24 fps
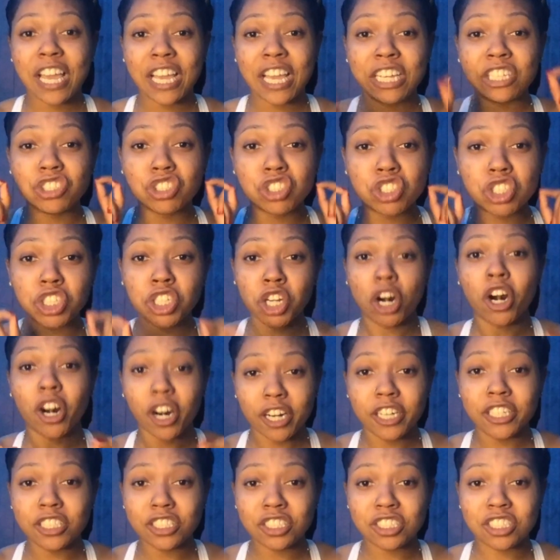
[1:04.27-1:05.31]

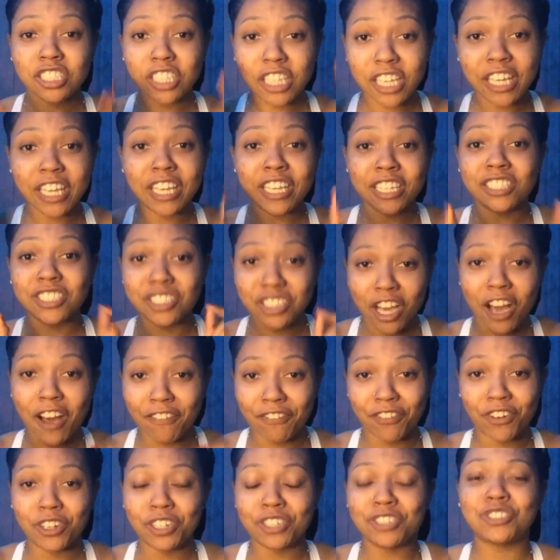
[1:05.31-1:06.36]
insurance is
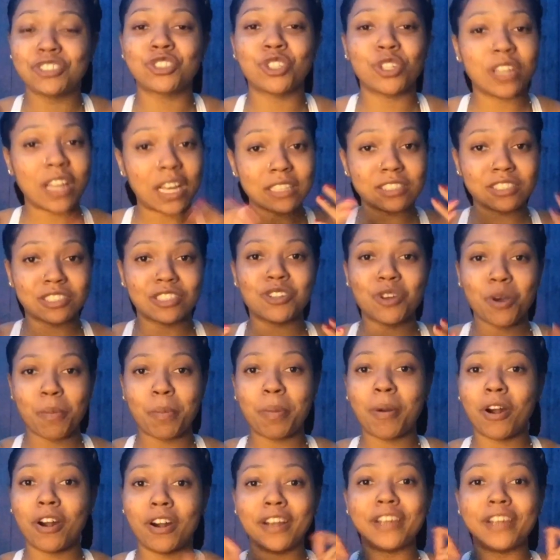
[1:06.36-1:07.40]
covered. So that's the dope
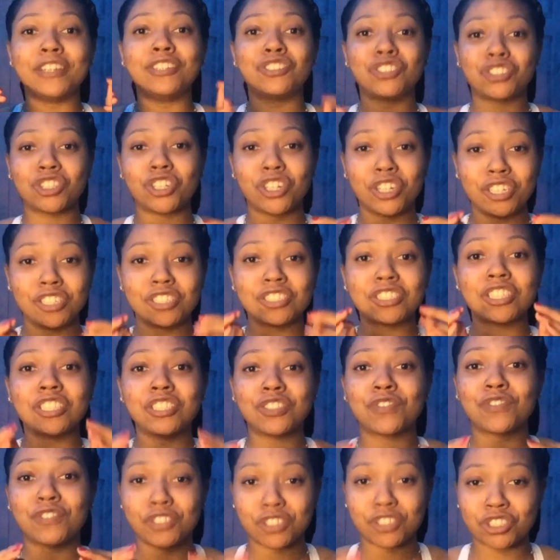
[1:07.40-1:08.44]
part. Insurance is
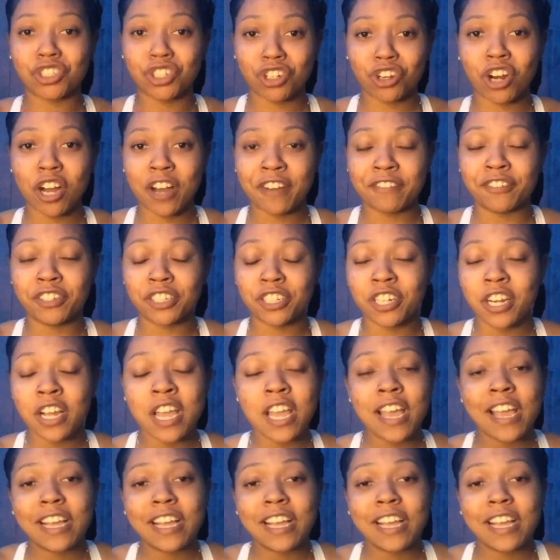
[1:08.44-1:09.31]
for sure covered.